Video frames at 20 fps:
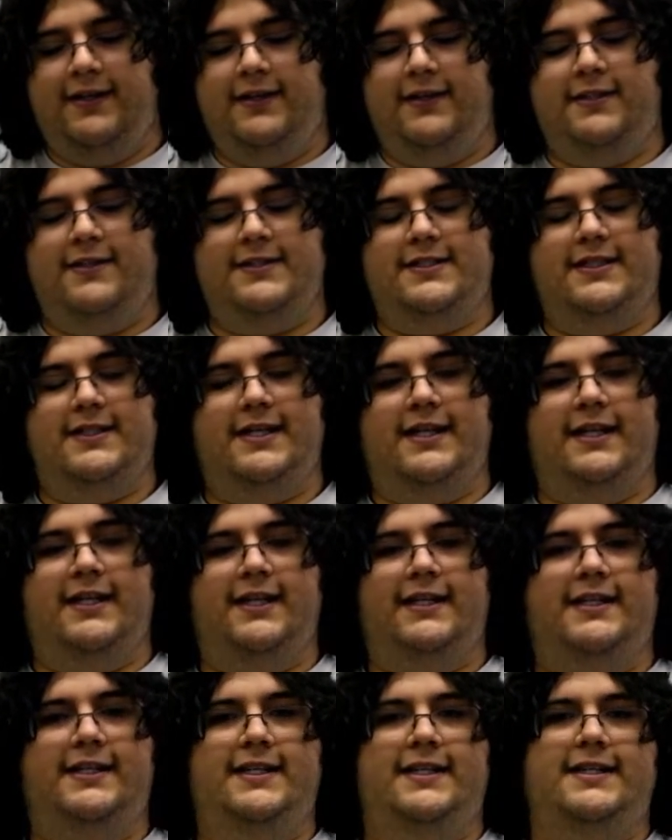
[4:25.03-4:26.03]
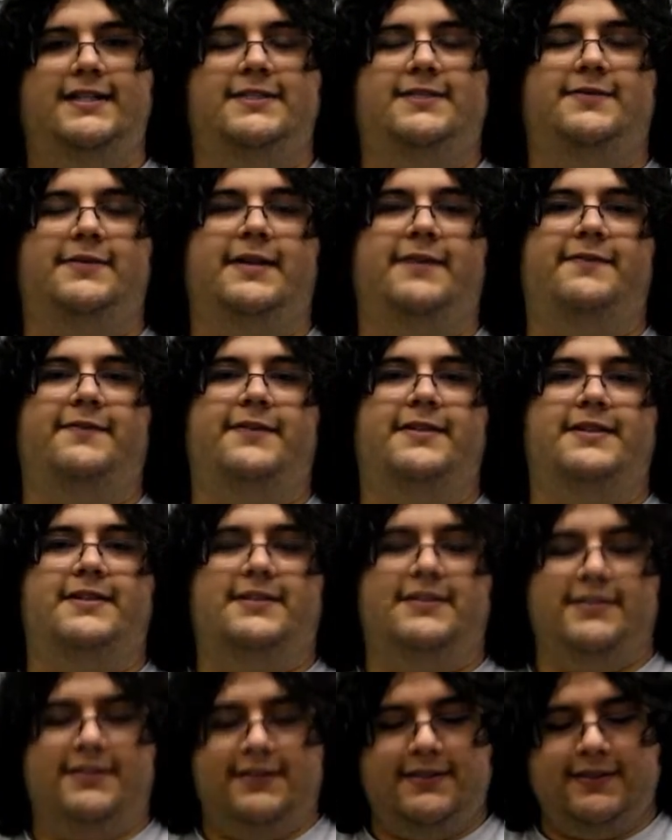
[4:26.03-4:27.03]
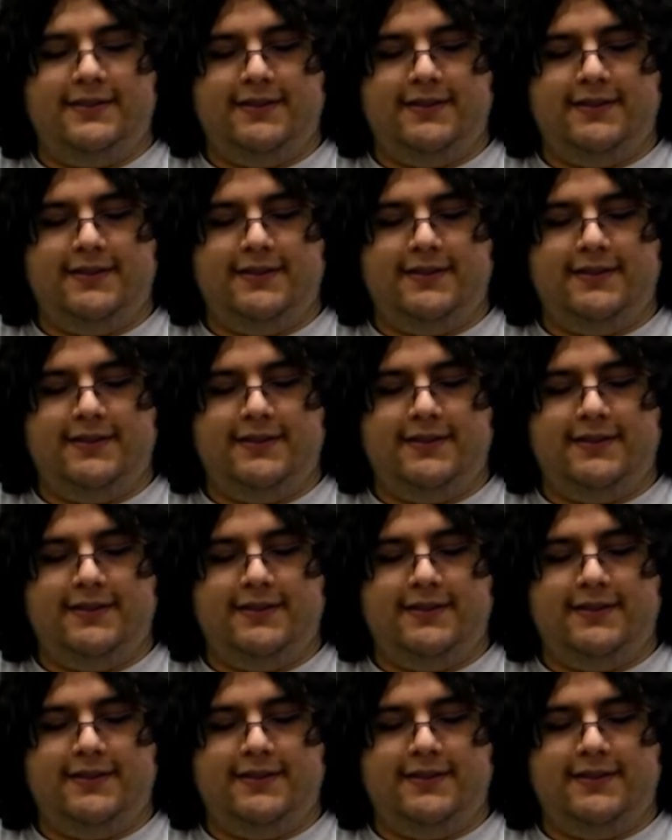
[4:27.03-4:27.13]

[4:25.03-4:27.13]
using the LED as a reference,